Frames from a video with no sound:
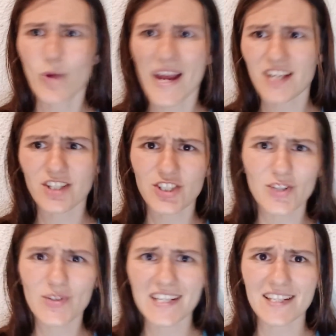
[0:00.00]
are you
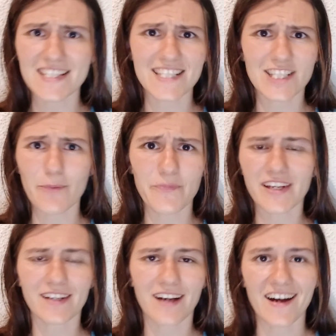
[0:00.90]
doing? Stop
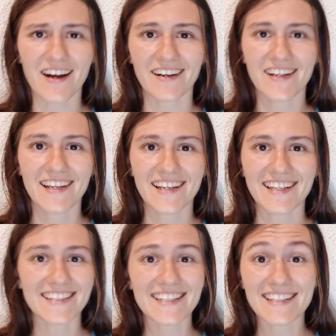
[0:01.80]
the car!"
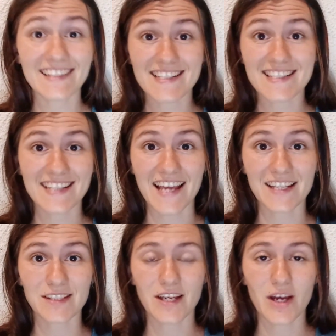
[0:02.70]
He didn't
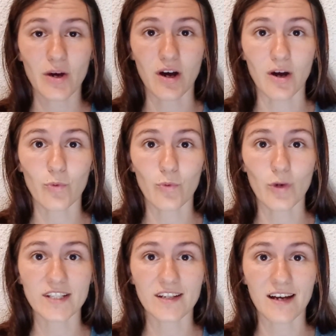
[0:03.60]
understand
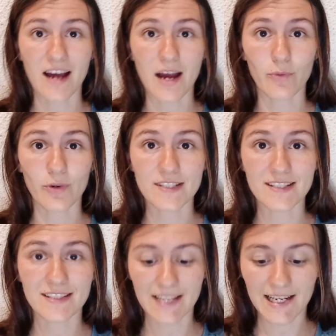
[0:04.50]
what I
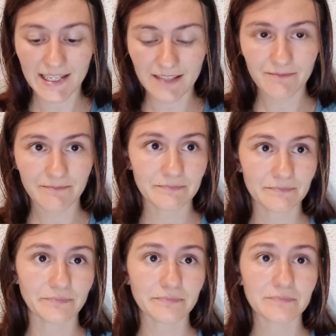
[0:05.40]
was telling,
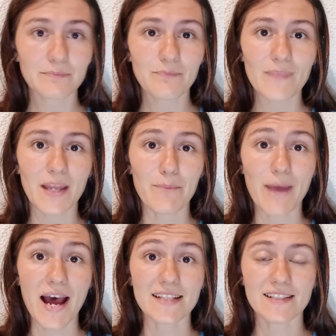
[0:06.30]

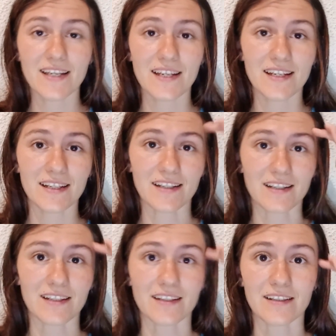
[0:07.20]
but
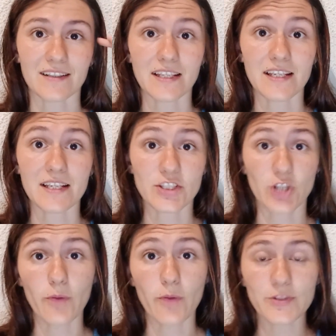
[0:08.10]
he
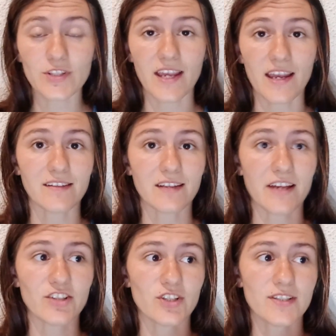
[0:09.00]
stopped, and
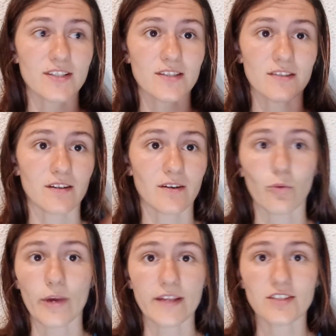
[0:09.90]
I just
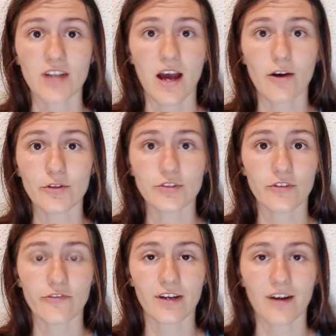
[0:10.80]
went out
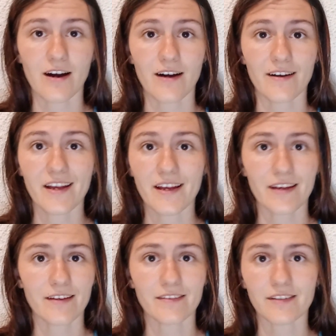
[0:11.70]
of the car,
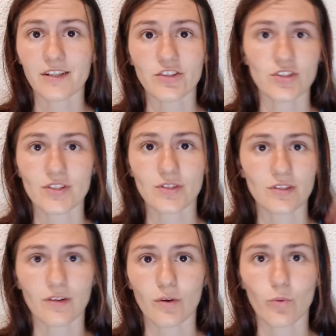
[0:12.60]
and he
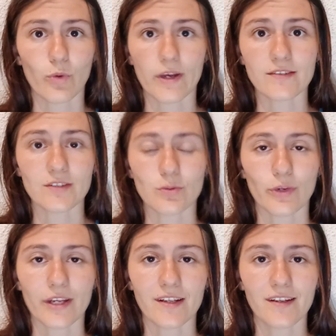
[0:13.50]
just went
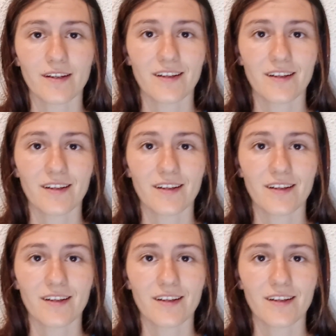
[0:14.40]
away.